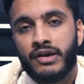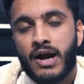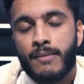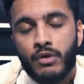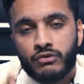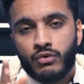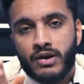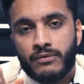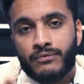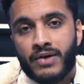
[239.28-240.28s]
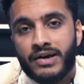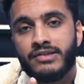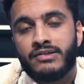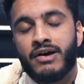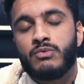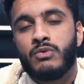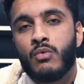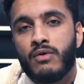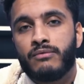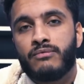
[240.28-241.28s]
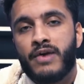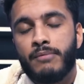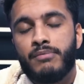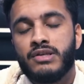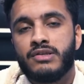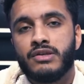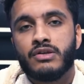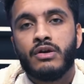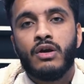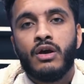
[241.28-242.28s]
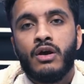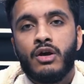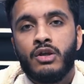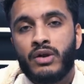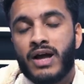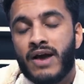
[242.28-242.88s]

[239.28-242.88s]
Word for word: it, I'm not doing a fine dice. We don't want fine pieces. You want to